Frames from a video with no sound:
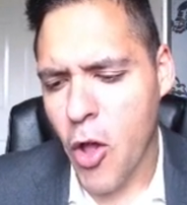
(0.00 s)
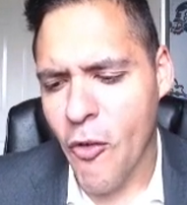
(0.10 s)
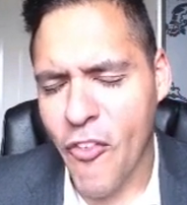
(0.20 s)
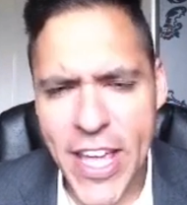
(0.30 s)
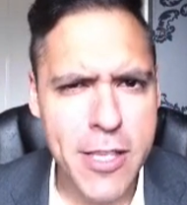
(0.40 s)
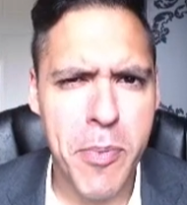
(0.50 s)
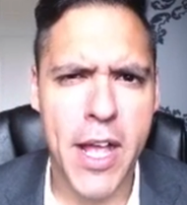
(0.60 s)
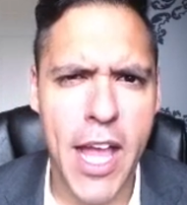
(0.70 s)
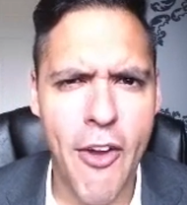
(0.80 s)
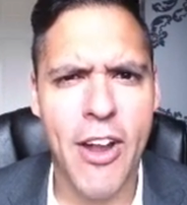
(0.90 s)

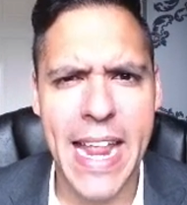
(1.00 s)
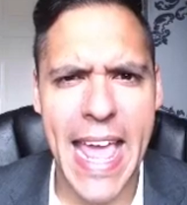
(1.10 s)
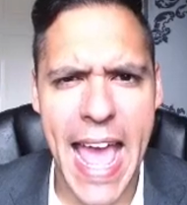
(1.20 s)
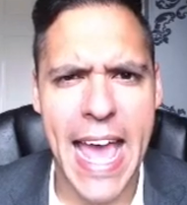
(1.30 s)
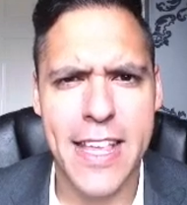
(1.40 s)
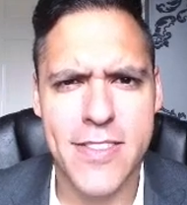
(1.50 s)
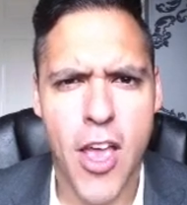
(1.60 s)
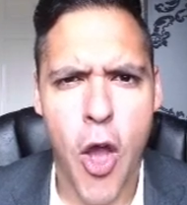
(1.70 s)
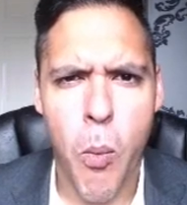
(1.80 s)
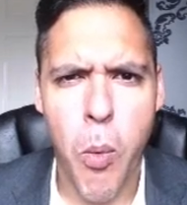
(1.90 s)
Facebook currently has
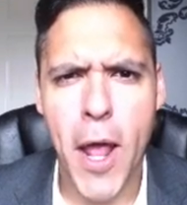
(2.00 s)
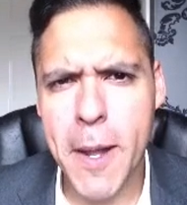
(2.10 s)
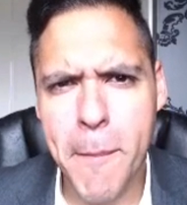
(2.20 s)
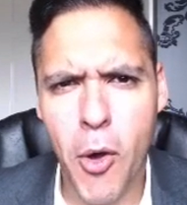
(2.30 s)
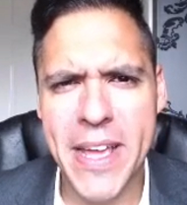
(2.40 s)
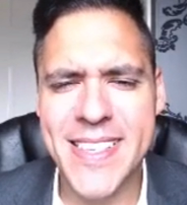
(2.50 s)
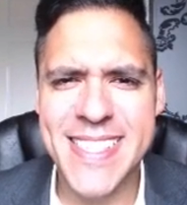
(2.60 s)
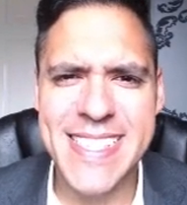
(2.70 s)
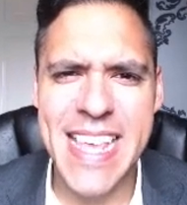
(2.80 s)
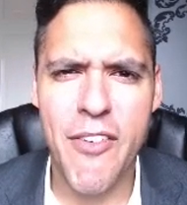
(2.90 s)

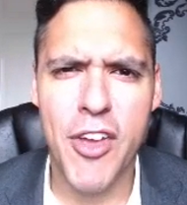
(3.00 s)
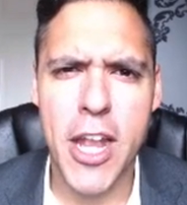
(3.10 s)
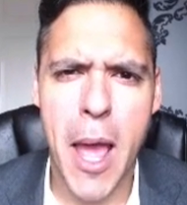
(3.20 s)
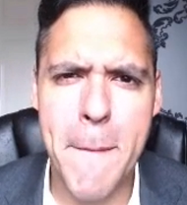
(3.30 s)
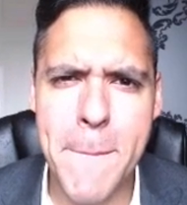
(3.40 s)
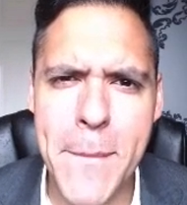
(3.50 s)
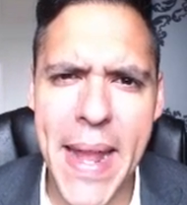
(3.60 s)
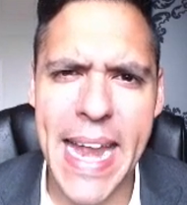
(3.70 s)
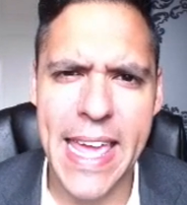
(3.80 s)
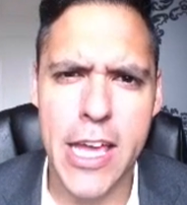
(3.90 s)
1.7
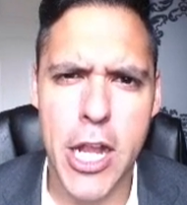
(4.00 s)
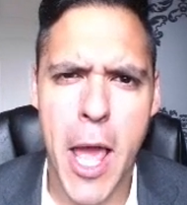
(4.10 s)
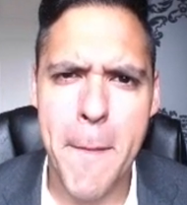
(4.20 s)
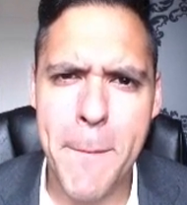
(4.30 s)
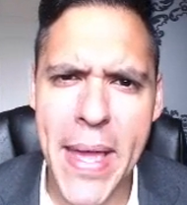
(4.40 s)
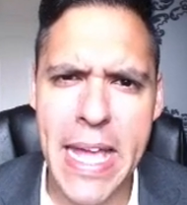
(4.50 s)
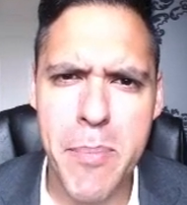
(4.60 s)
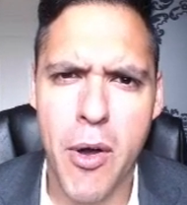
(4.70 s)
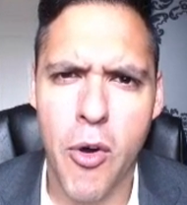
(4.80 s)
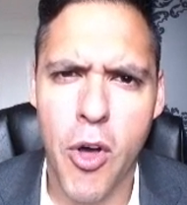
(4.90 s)
billion
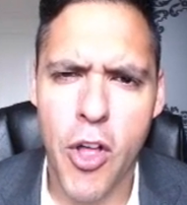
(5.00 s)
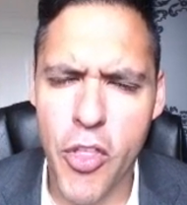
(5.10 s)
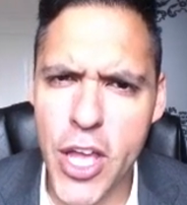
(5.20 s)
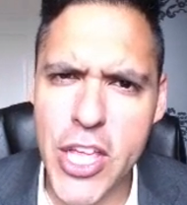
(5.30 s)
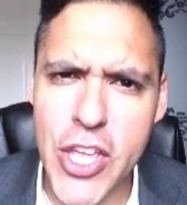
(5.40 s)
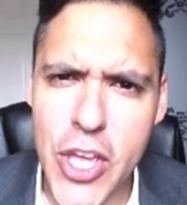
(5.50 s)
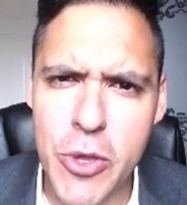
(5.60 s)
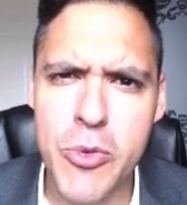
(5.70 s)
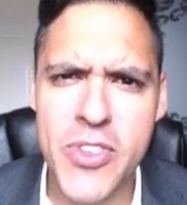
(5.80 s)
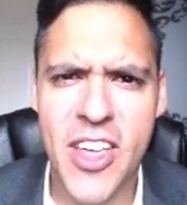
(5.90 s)
people that
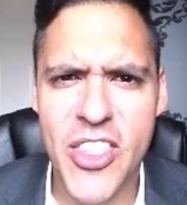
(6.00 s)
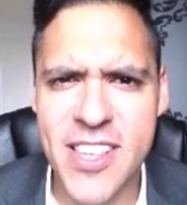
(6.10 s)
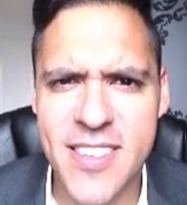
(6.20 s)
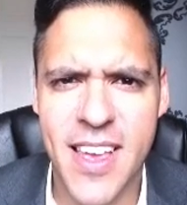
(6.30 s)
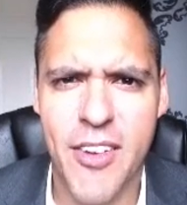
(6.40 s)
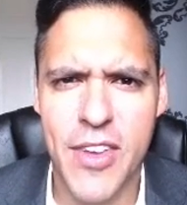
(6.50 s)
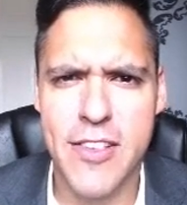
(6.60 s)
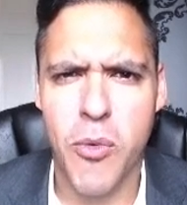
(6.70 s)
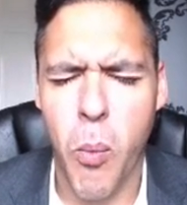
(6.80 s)
use the service.